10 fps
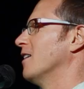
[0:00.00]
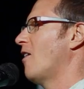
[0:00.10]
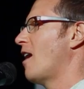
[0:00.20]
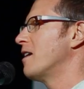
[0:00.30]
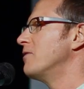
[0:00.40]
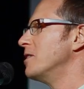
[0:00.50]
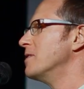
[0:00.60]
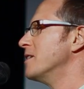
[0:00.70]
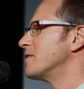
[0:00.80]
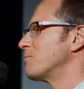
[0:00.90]
a lot of you
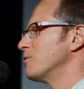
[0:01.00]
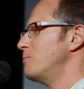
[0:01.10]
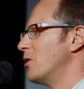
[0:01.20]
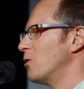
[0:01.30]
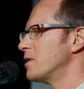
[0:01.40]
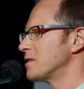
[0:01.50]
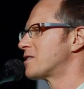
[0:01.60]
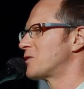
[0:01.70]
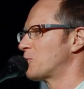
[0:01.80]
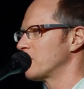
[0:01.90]
in this room know this
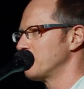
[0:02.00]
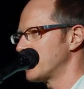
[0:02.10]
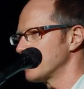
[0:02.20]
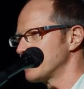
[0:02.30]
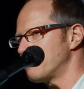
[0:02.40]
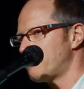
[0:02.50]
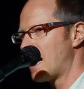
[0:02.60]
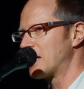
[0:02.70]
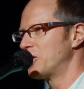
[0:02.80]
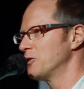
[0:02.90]
story because, in
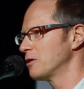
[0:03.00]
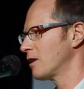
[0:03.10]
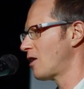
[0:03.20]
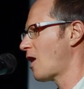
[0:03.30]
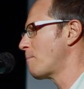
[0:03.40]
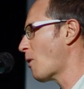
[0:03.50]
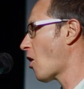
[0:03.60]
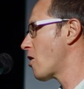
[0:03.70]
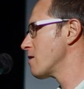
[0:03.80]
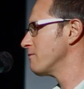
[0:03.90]
fact, you're a
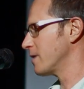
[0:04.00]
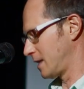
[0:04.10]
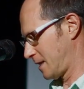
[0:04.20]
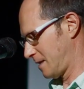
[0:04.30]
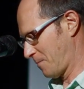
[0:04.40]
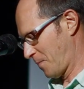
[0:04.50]
part of it.